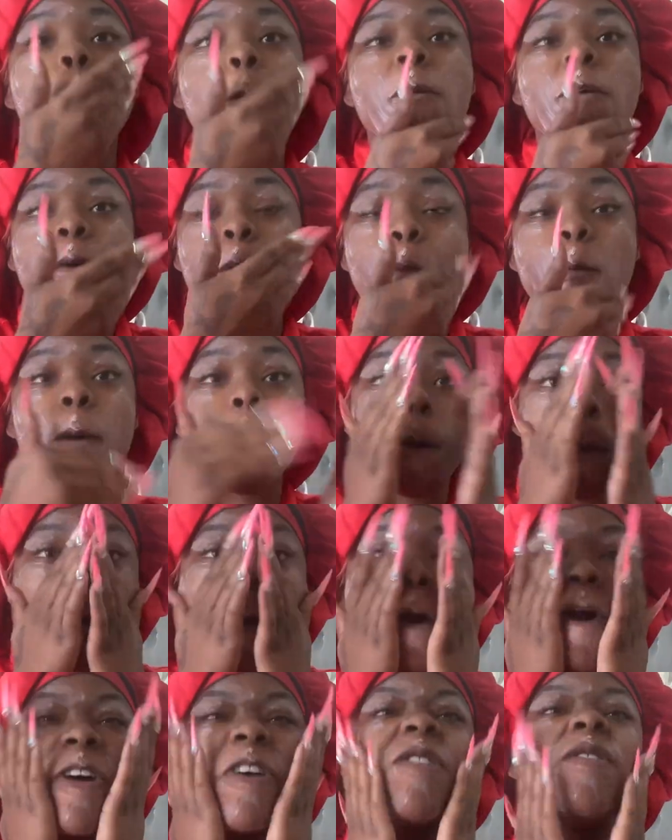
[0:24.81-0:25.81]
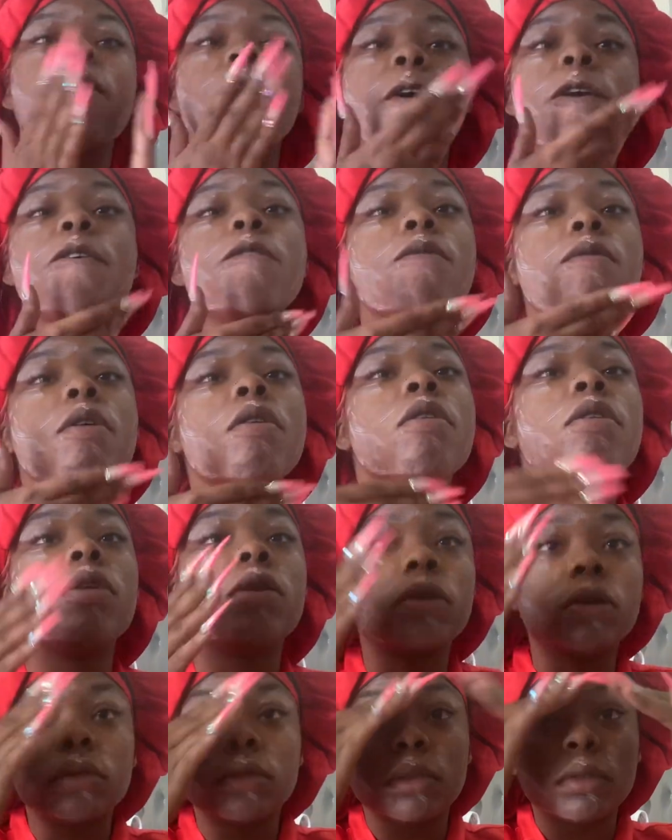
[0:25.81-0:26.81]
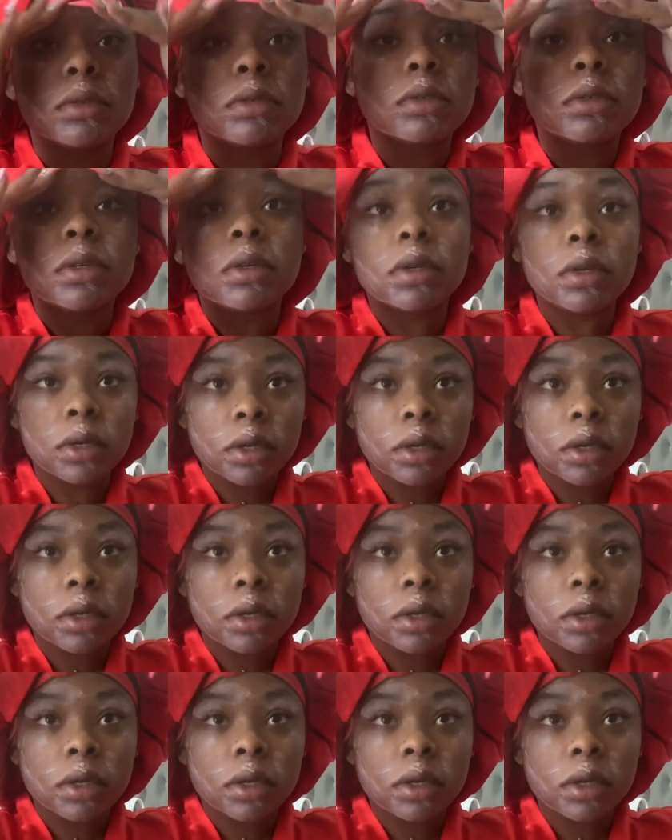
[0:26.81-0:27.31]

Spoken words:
wondering where we went wrong.